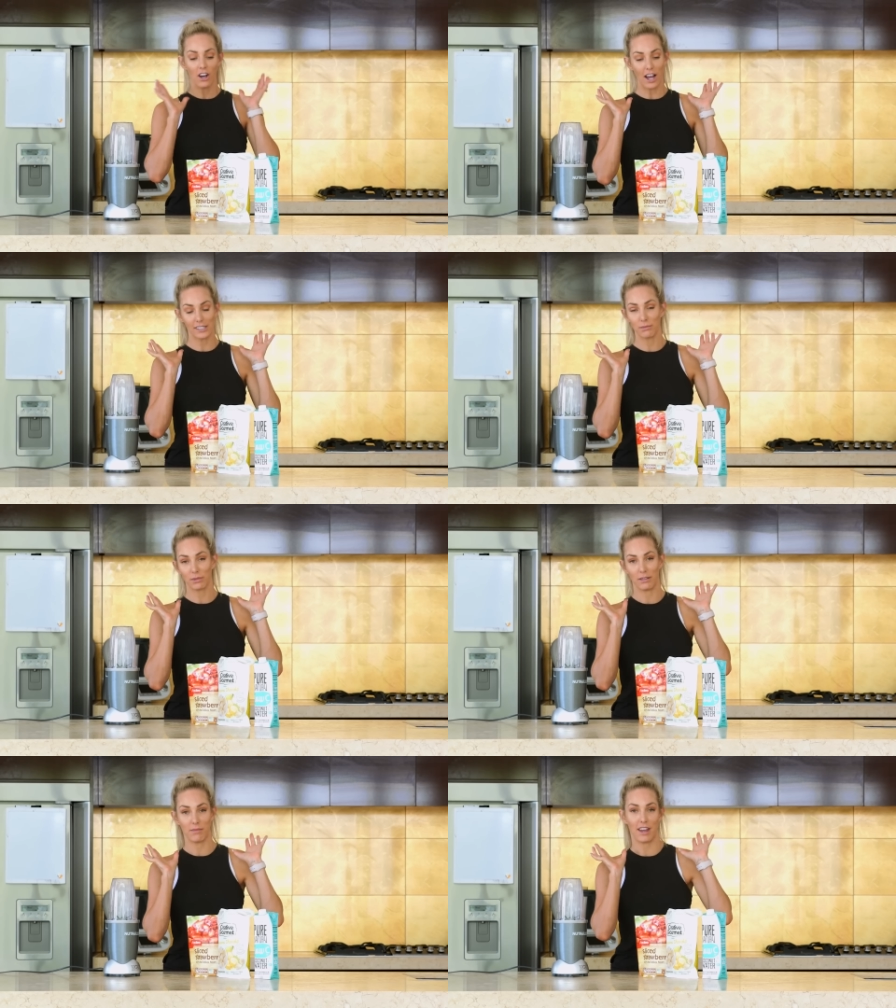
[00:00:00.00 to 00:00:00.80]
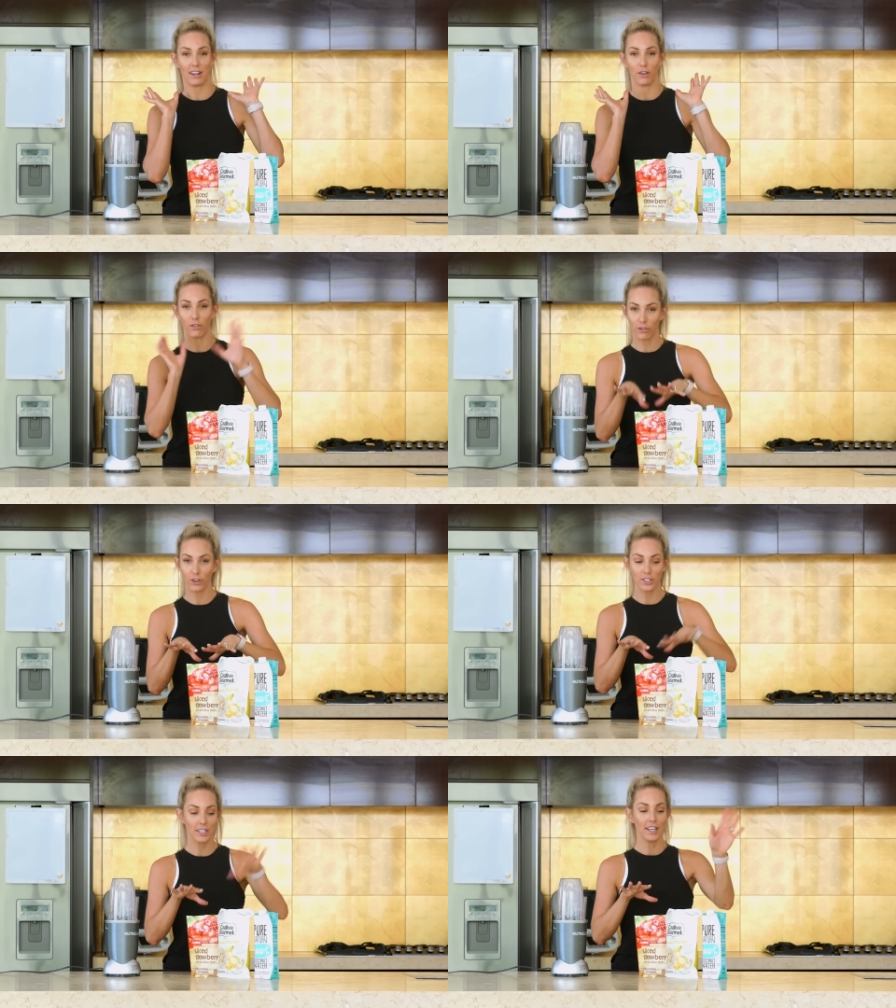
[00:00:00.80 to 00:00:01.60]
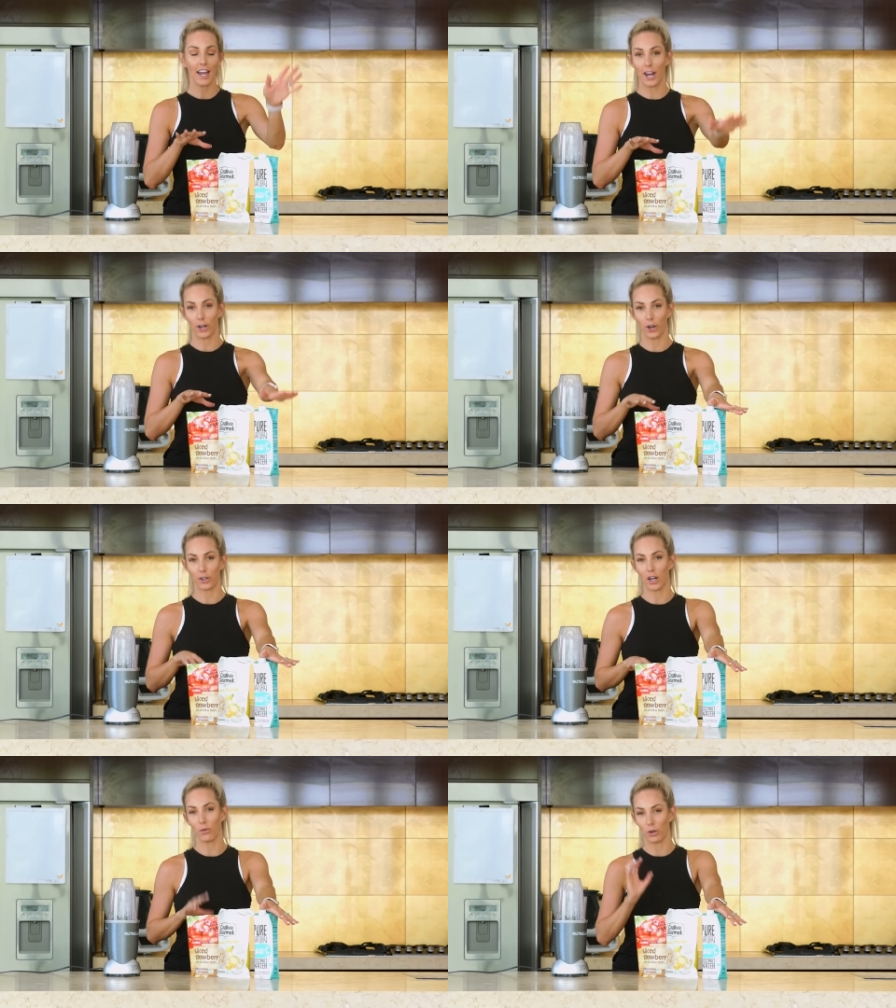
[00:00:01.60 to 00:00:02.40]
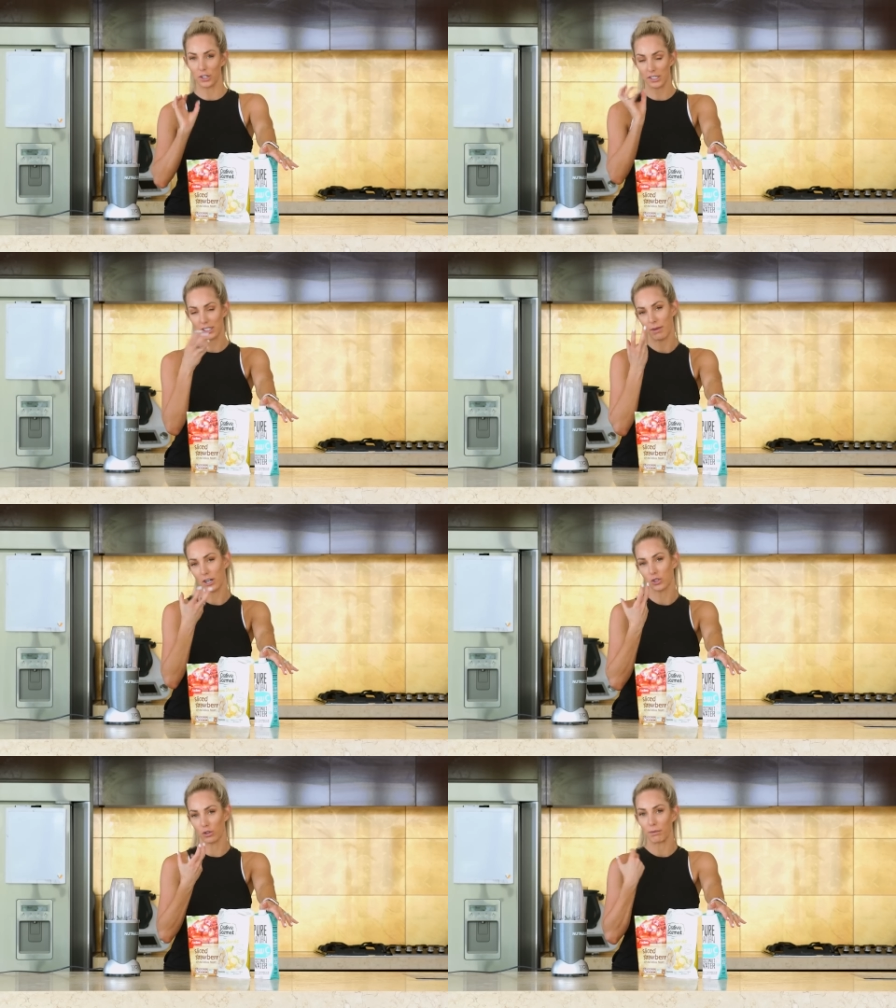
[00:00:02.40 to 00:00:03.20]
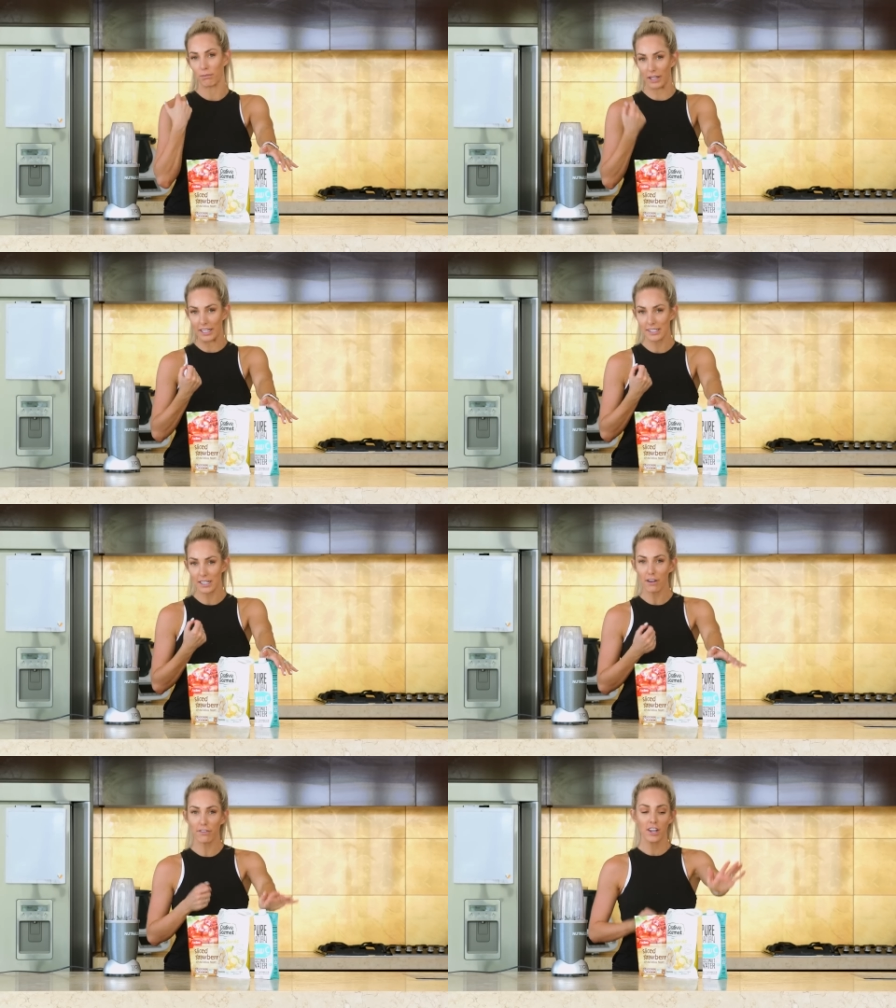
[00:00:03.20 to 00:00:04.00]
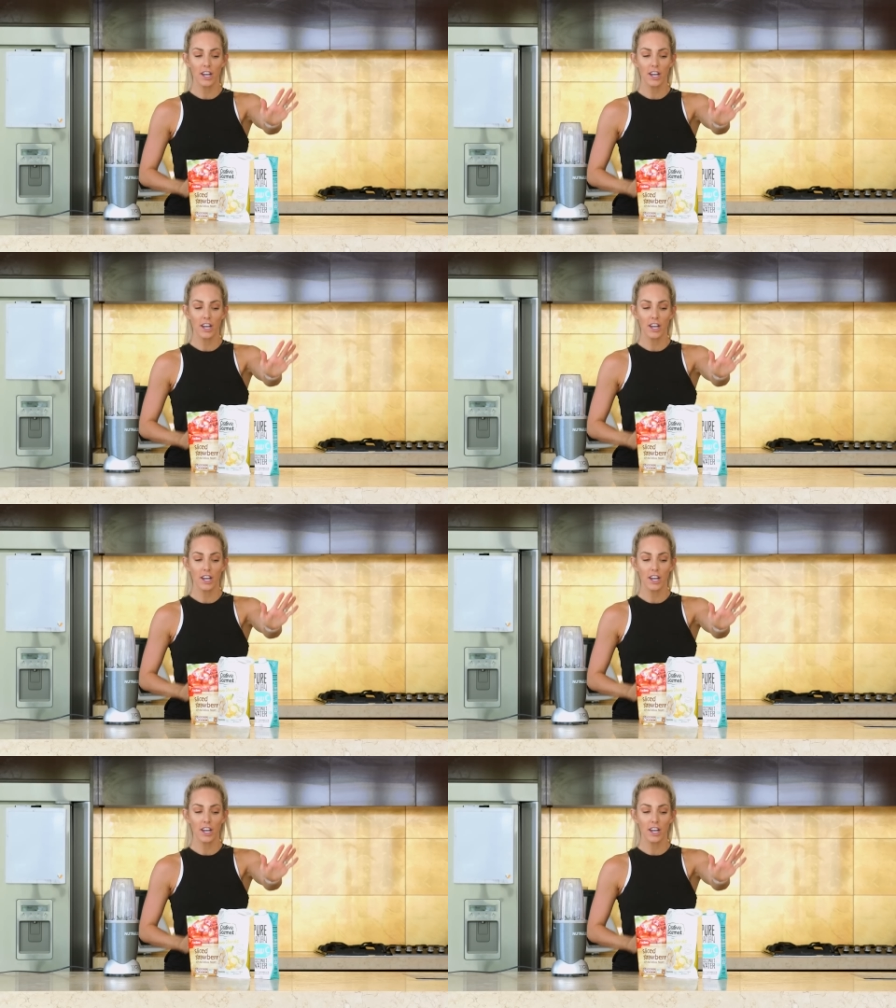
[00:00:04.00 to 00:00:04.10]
I simply am adding fruit and coconut water just to make sure it blends enough.